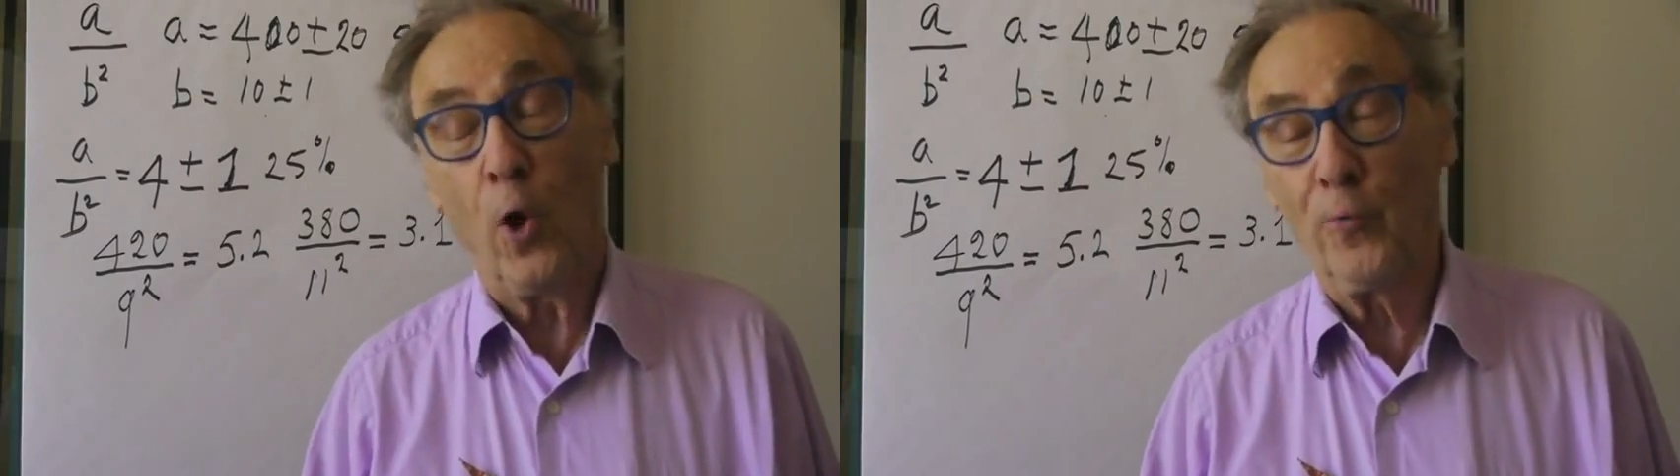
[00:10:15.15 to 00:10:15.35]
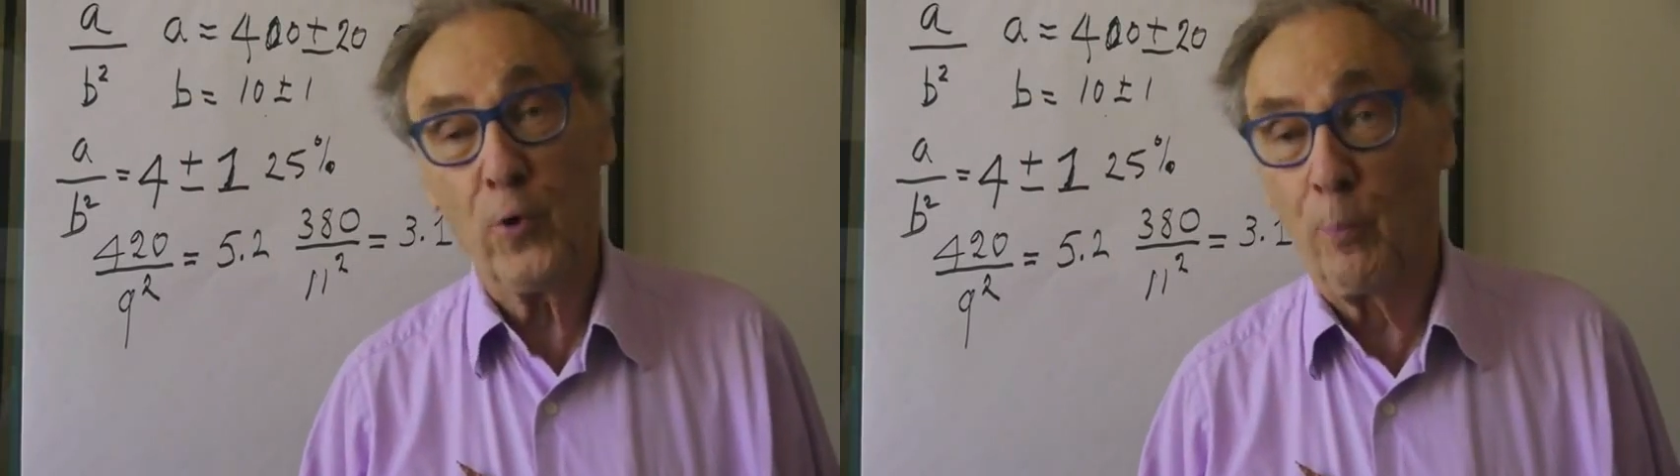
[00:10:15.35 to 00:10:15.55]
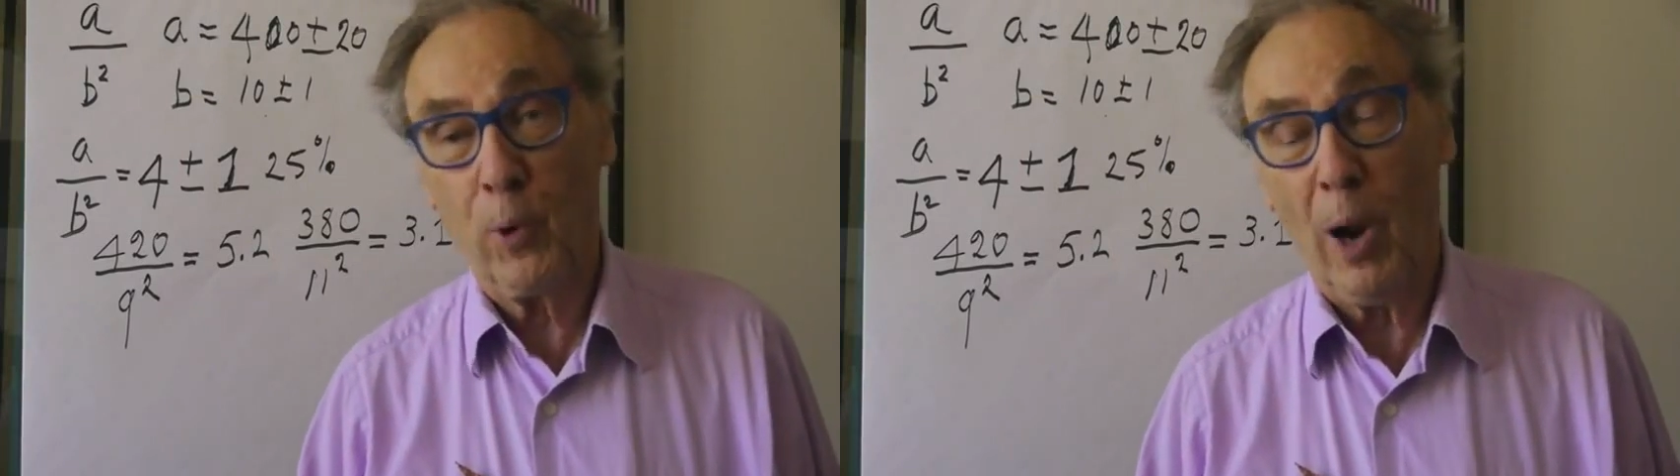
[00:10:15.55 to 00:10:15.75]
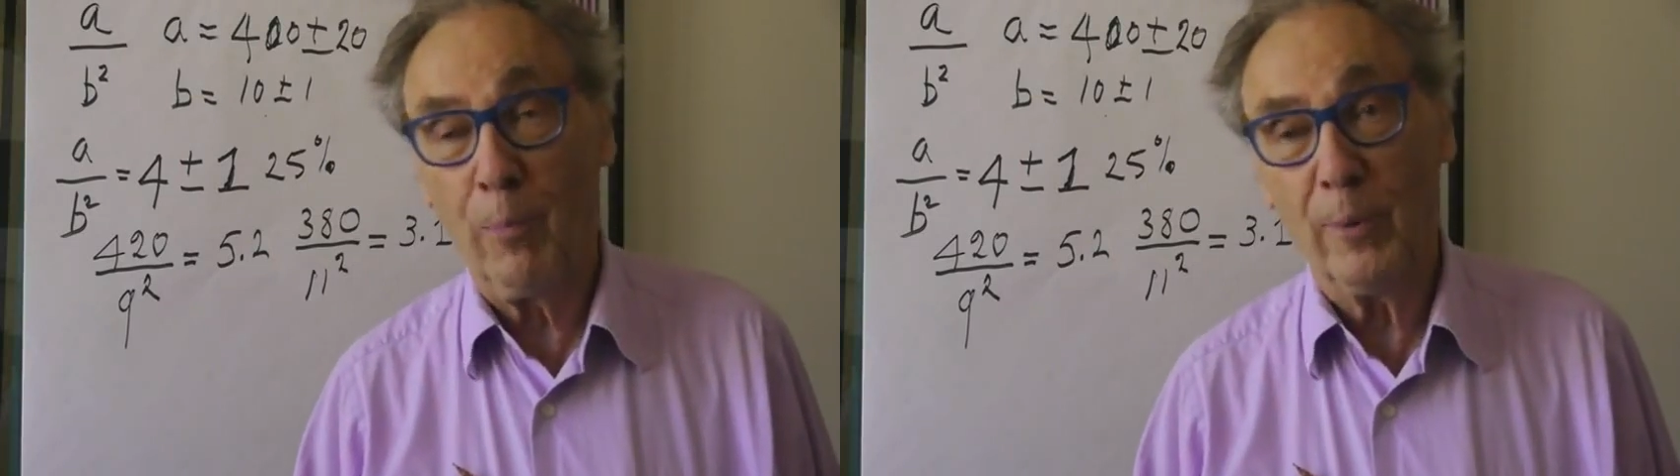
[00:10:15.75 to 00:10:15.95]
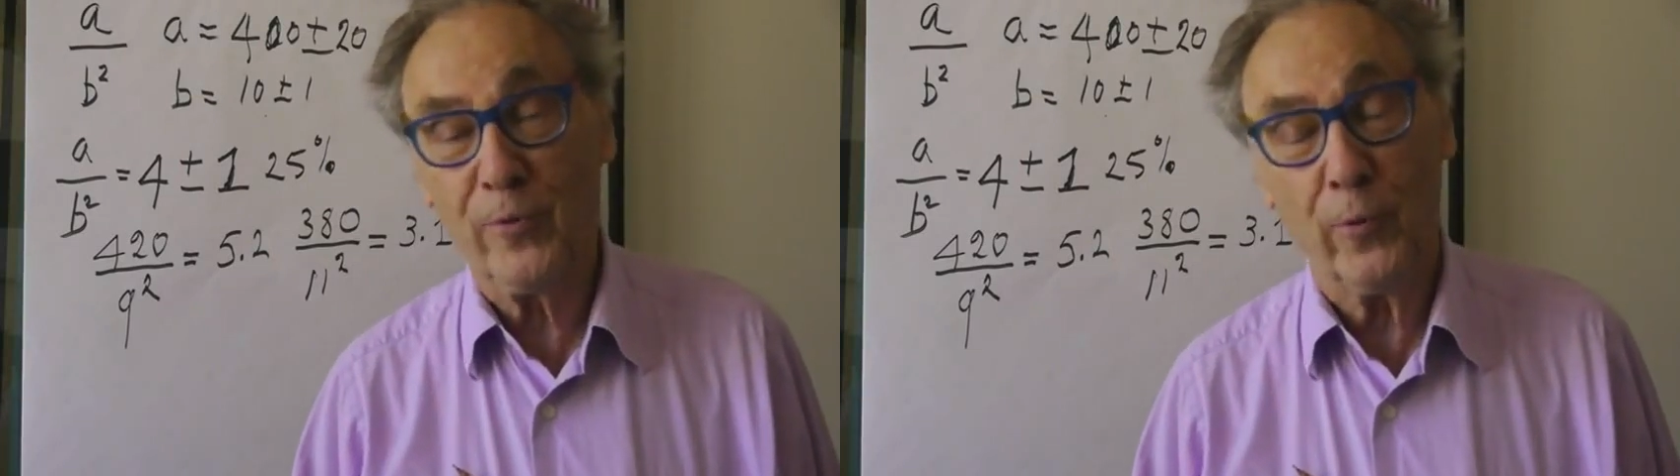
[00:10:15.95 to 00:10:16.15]
solve your
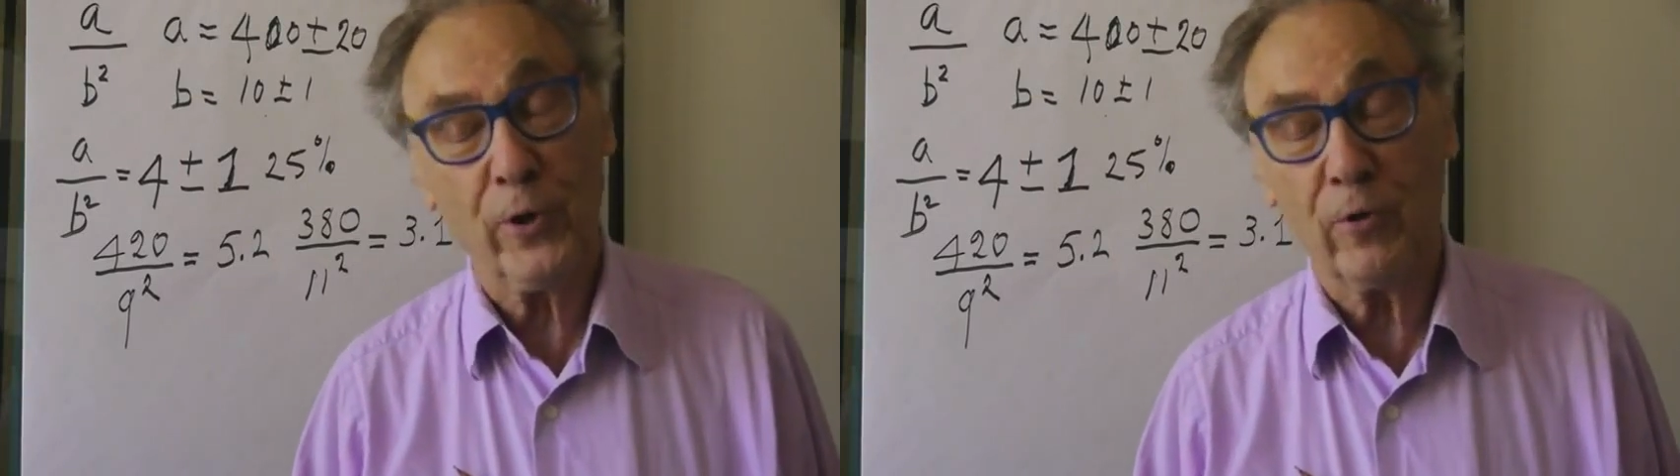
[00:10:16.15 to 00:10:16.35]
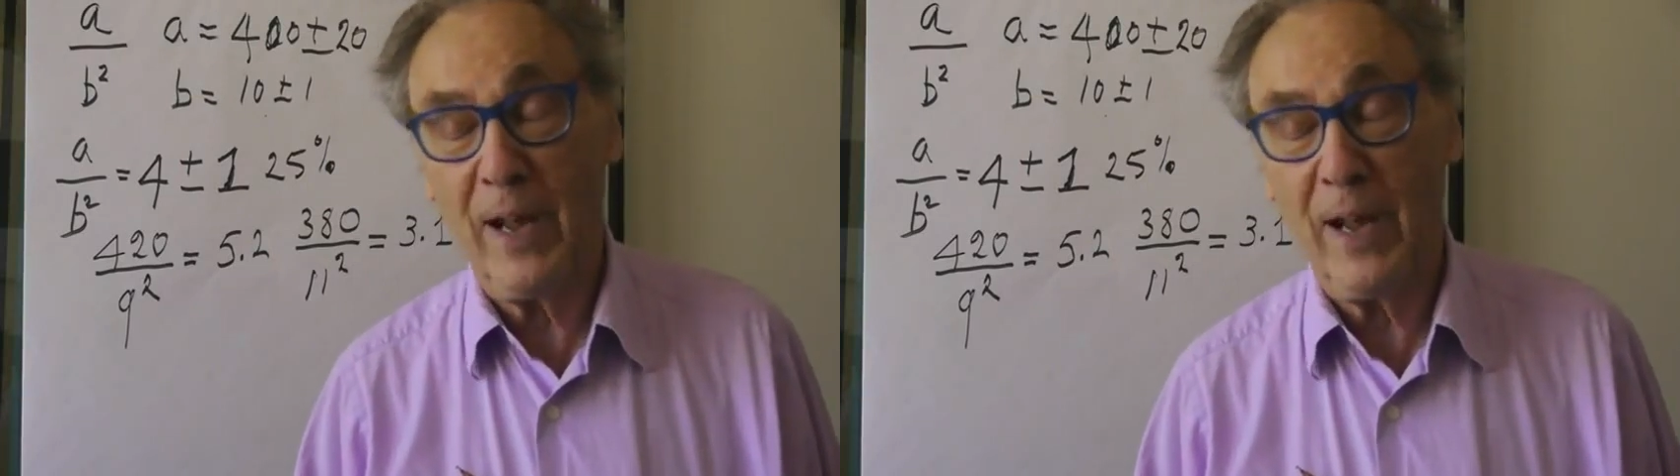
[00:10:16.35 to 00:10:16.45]
problems for